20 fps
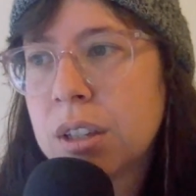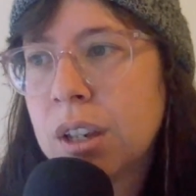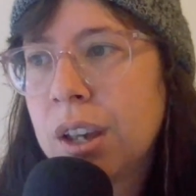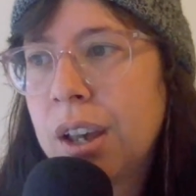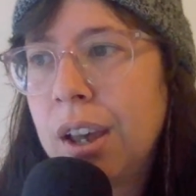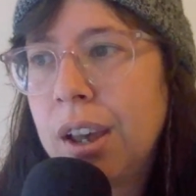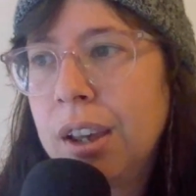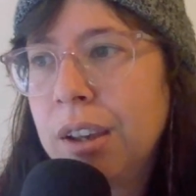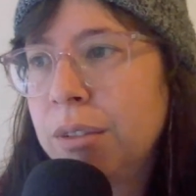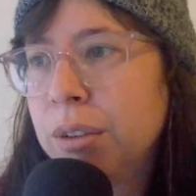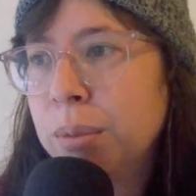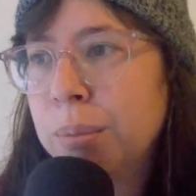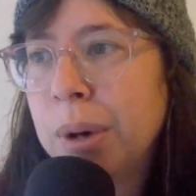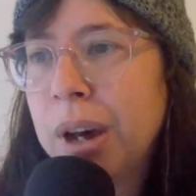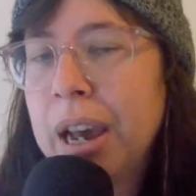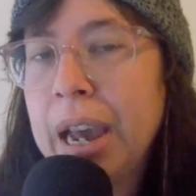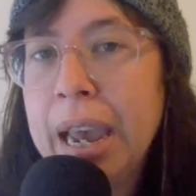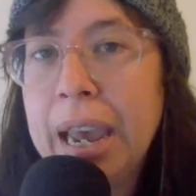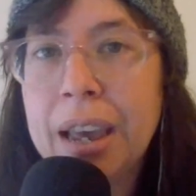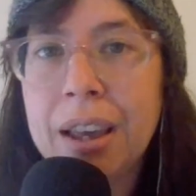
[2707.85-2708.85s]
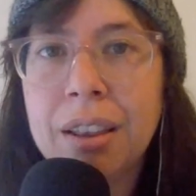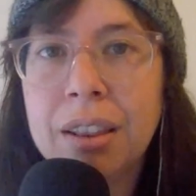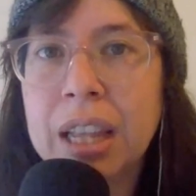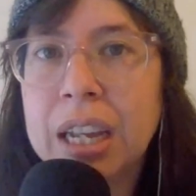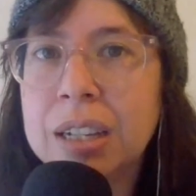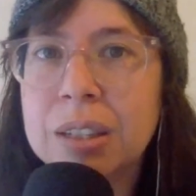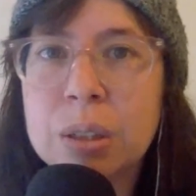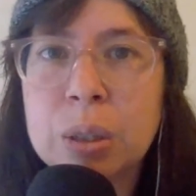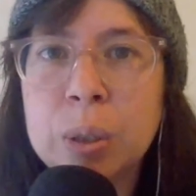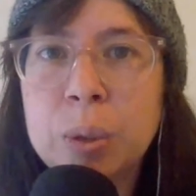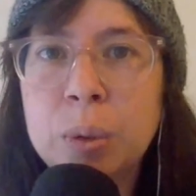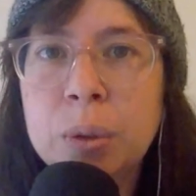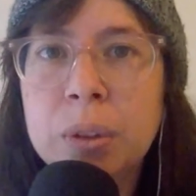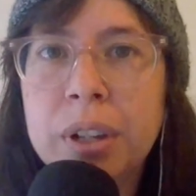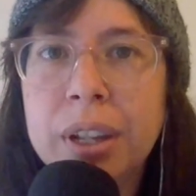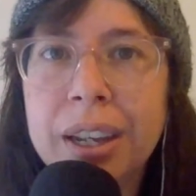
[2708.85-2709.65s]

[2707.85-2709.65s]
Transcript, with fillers: Uh, if you buy it, that's cool.